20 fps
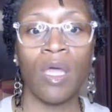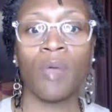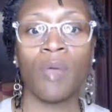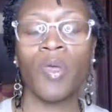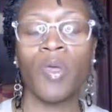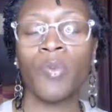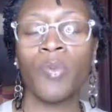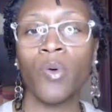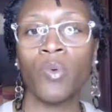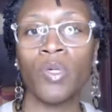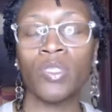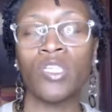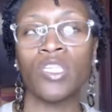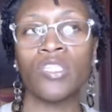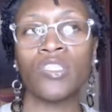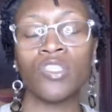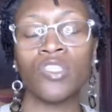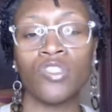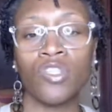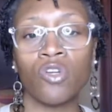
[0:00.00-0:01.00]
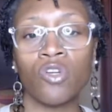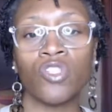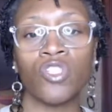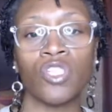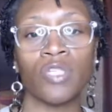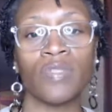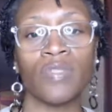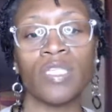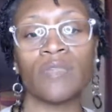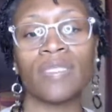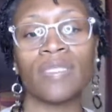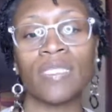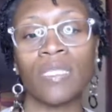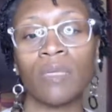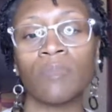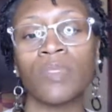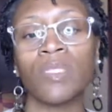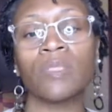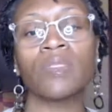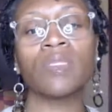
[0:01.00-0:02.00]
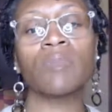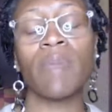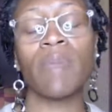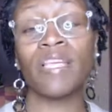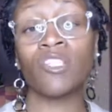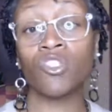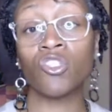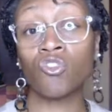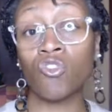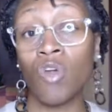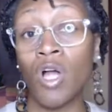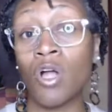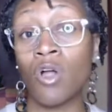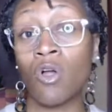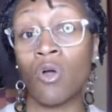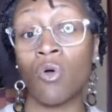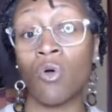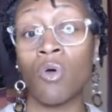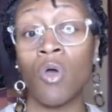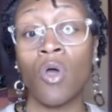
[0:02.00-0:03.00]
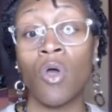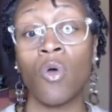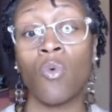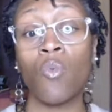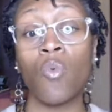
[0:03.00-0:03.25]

People with dissociative symptoms may struggle